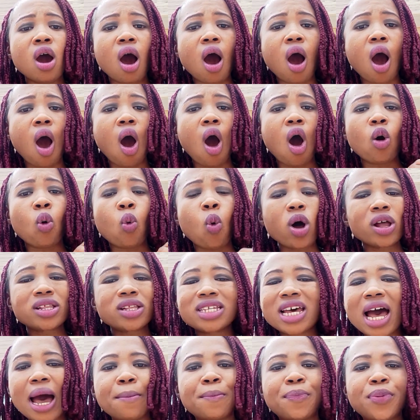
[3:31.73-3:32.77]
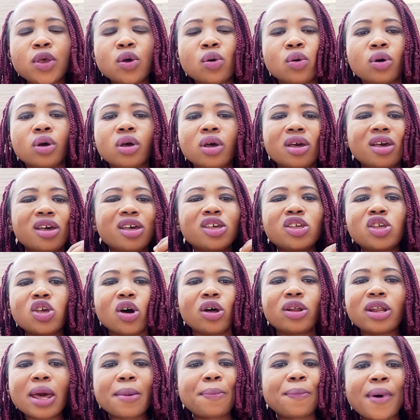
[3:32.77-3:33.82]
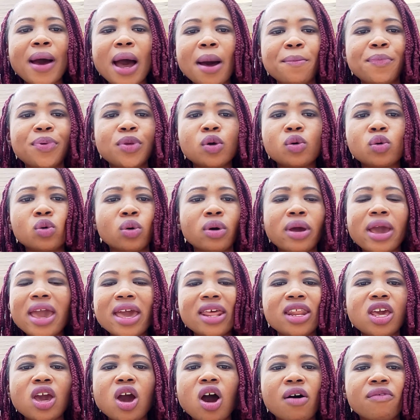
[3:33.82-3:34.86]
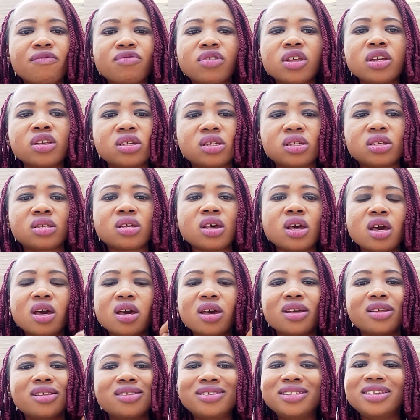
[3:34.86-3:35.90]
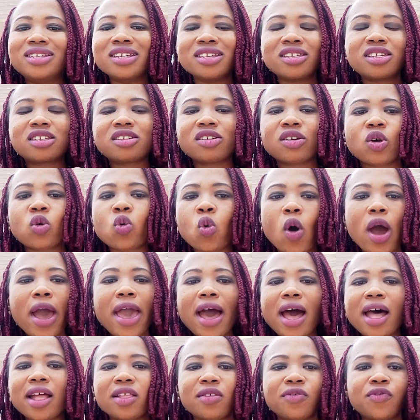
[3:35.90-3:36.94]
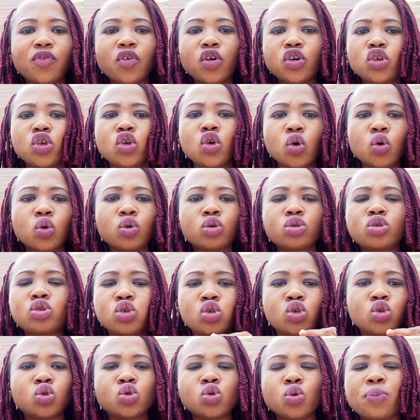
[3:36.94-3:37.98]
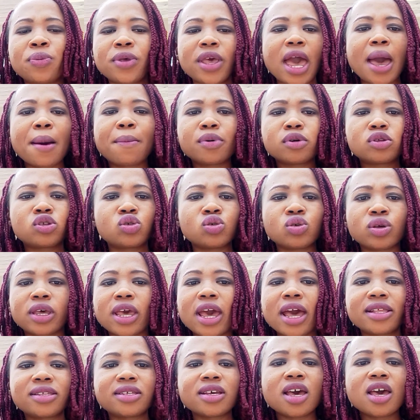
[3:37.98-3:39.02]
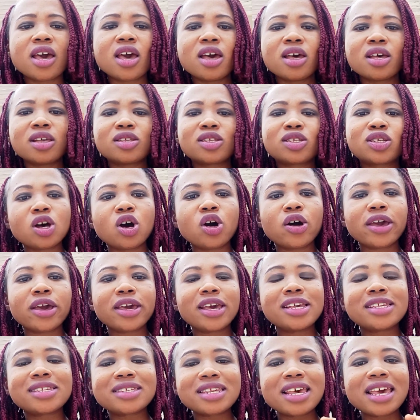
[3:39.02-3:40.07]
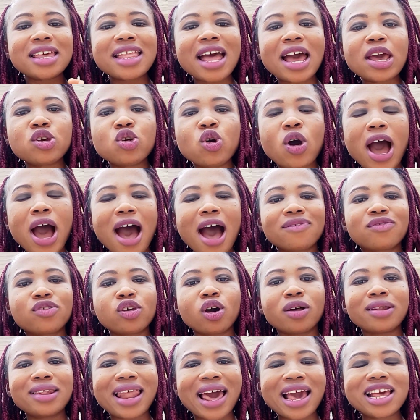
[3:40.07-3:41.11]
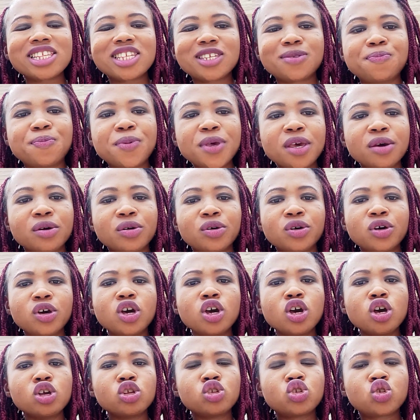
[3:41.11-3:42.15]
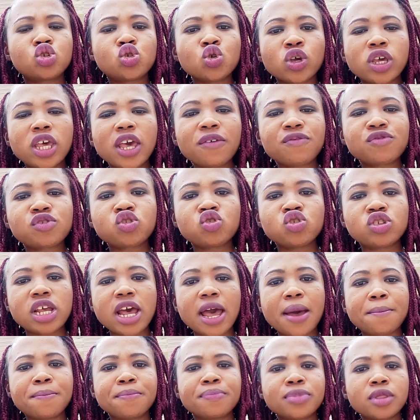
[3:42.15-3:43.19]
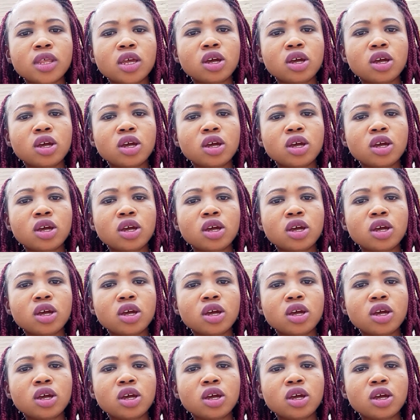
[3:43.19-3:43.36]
or water bill, your NEPA bill. Any of this is required for you to be able to get. So it's either you have your light bill to give to them